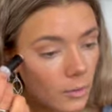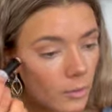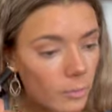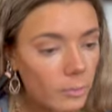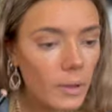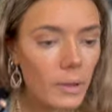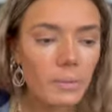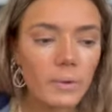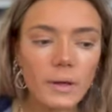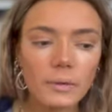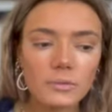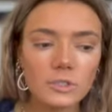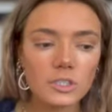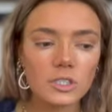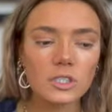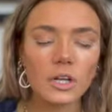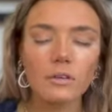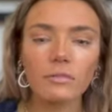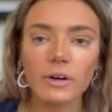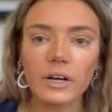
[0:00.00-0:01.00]
Maybe I'm
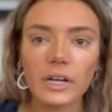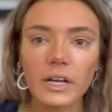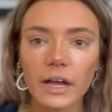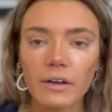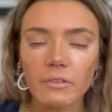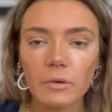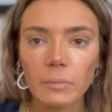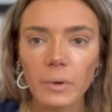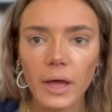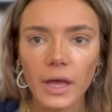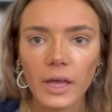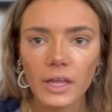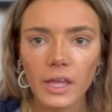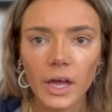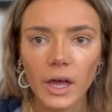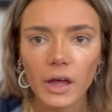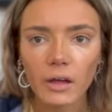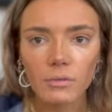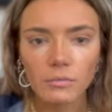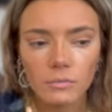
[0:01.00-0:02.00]
just not ready to have a pet
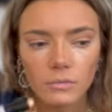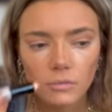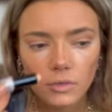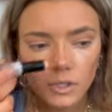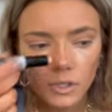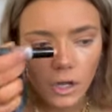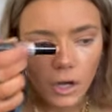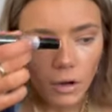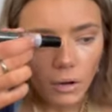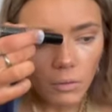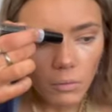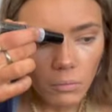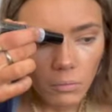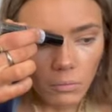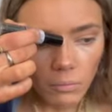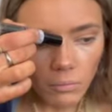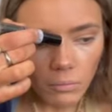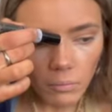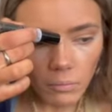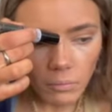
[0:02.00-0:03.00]
yet, you know?
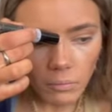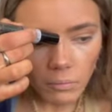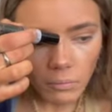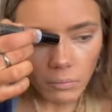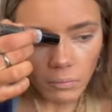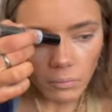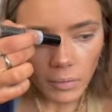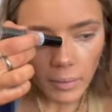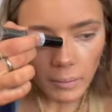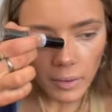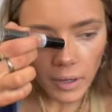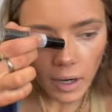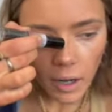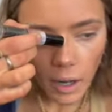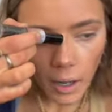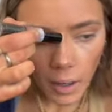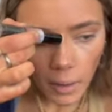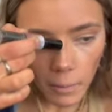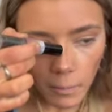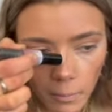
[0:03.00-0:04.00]
Maybe
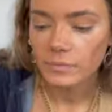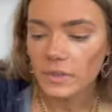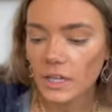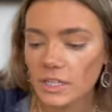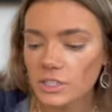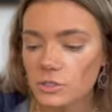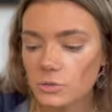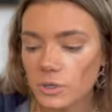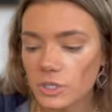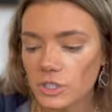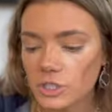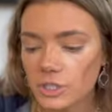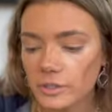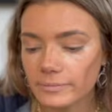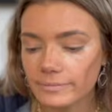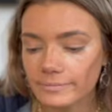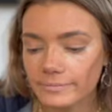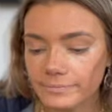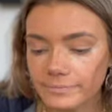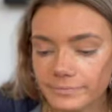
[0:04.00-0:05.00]
not. Next
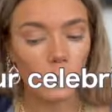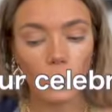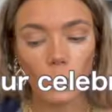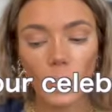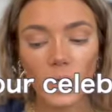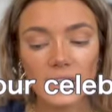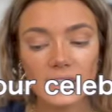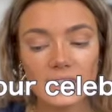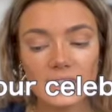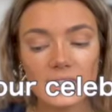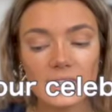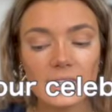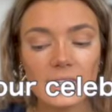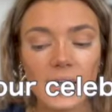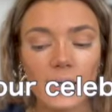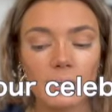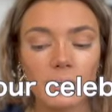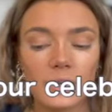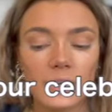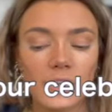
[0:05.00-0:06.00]
question. What
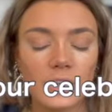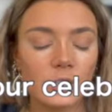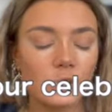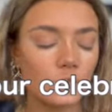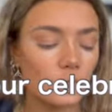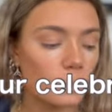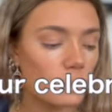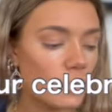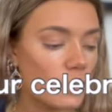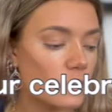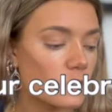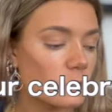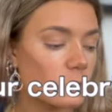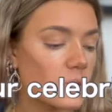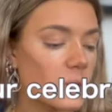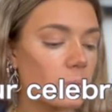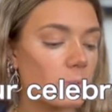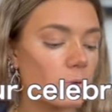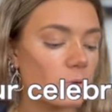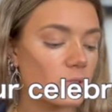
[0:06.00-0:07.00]
celebrity do most
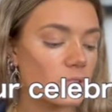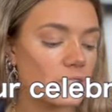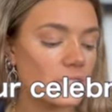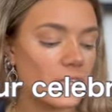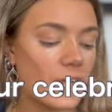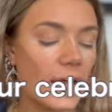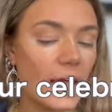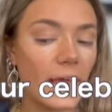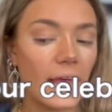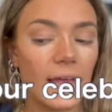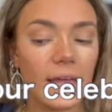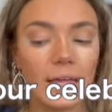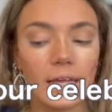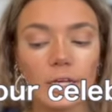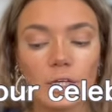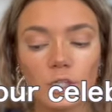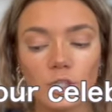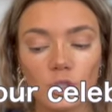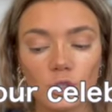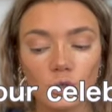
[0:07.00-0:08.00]
people
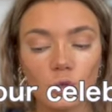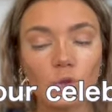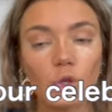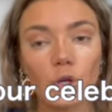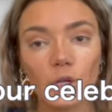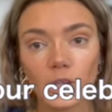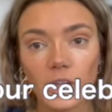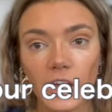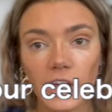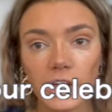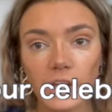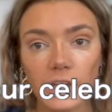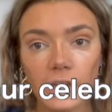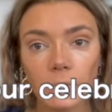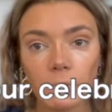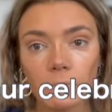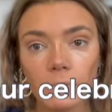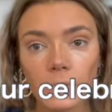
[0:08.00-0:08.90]
say you look like?